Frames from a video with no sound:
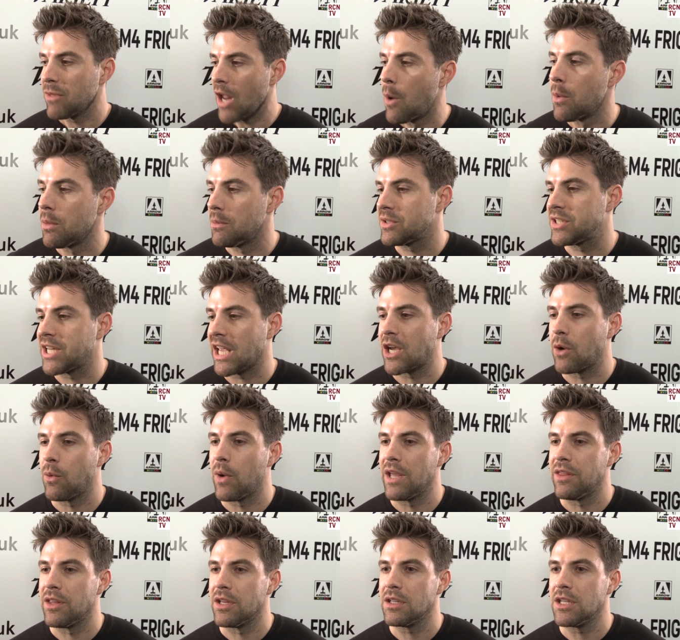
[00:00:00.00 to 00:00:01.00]
want them to take
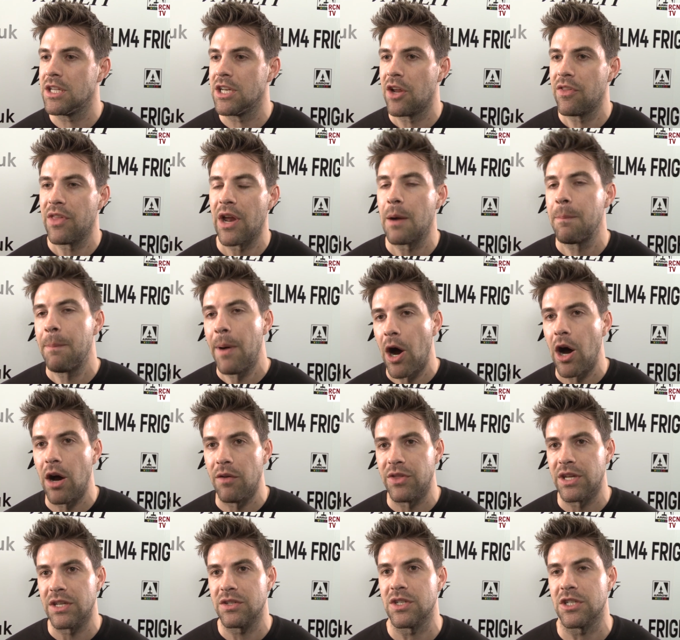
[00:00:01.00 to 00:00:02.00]
away that you know they're a part
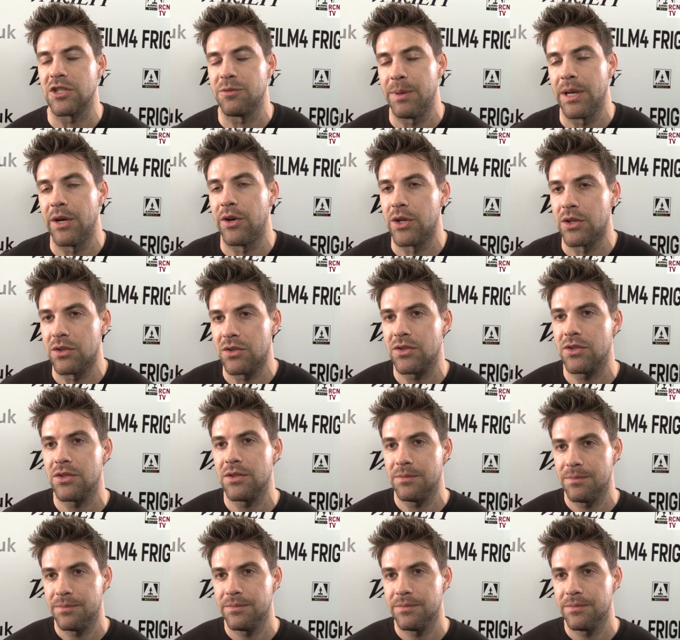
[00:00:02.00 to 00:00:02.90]
of this experience.